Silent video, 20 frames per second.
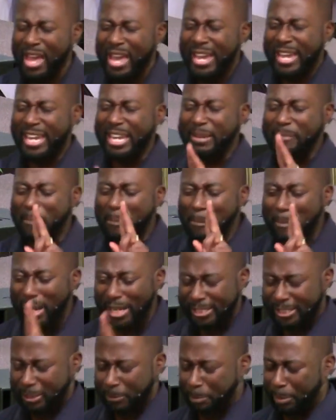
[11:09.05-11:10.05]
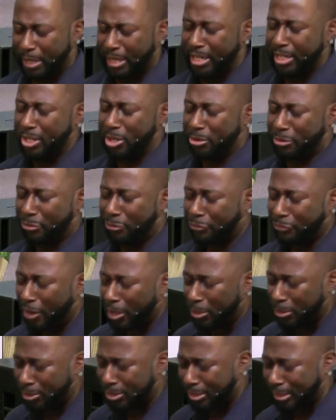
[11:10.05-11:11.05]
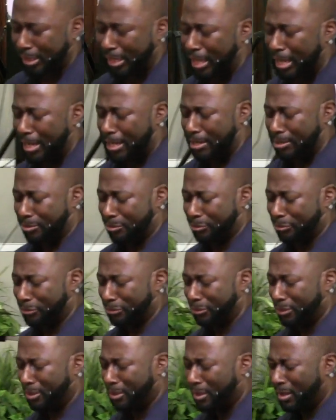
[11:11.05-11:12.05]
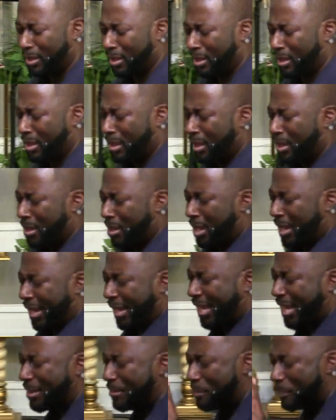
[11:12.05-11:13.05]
He must be your first love. He